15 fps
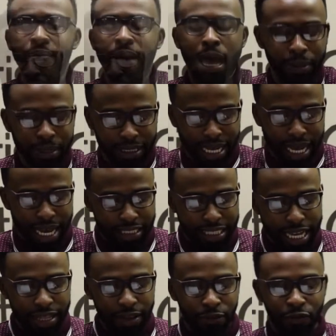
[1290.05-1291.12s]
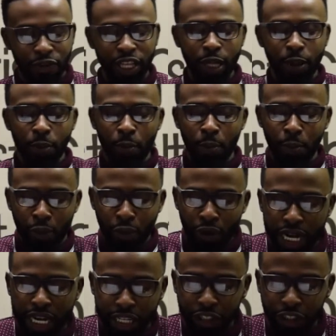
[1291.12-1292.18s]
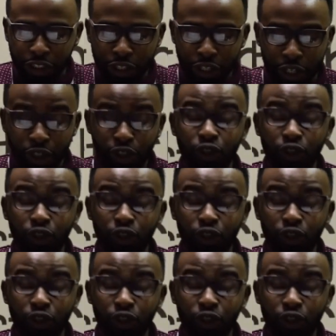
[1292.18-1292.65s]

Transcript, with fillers: The Bible says that Philip preached